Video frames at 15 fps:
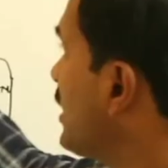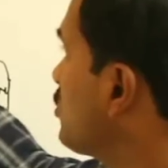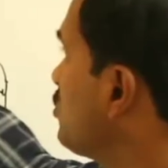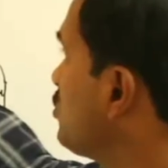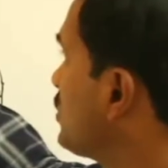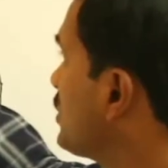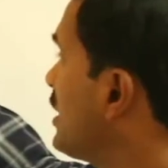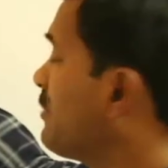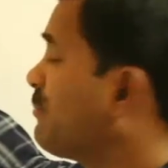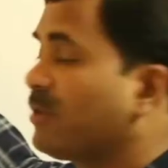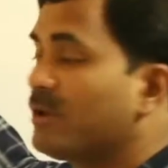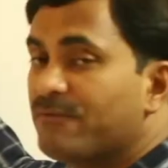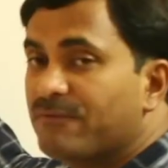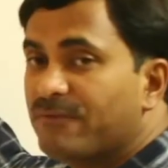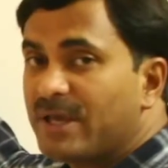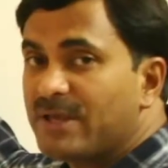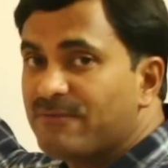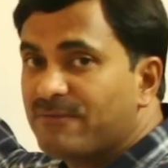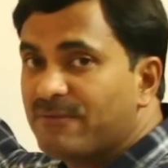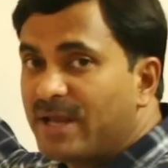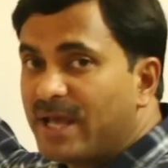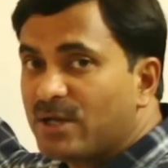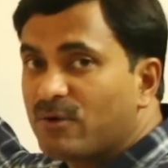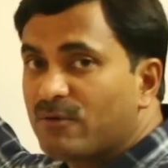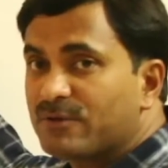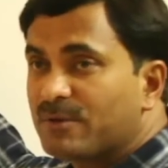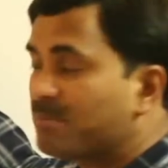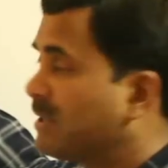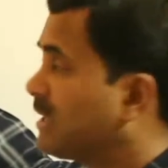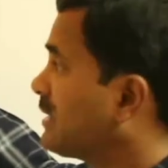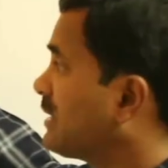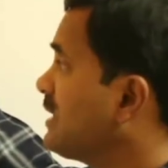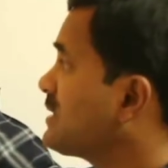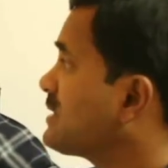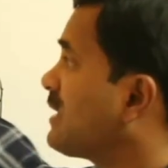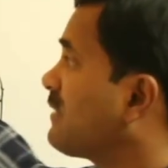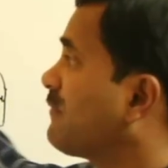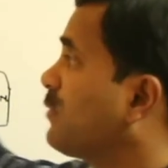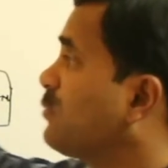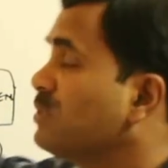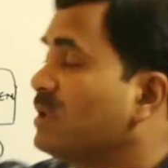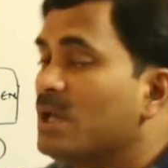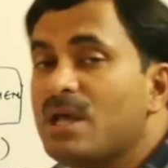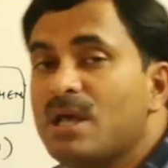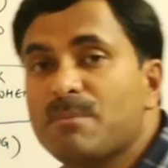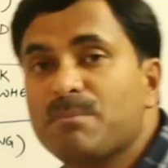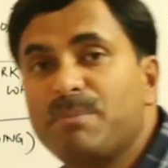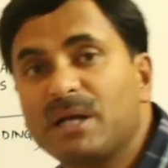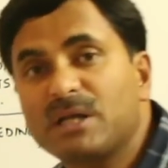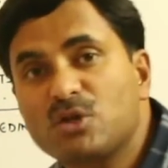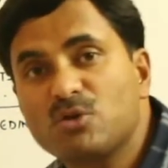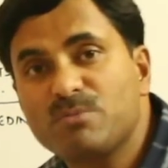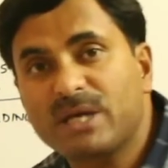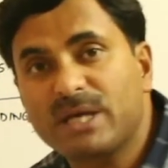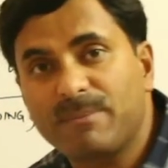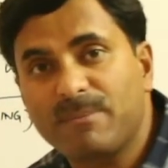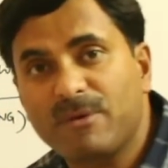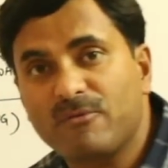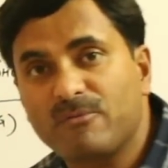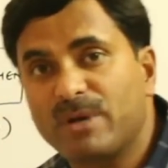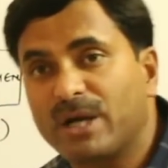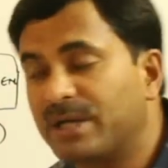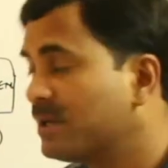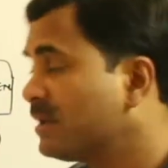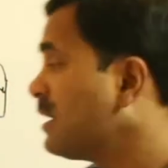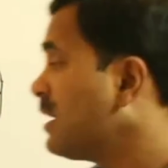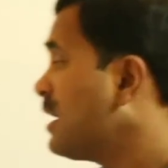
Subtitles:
lakh to 3.5 lakh of the platelets are found per cubic mm of blood.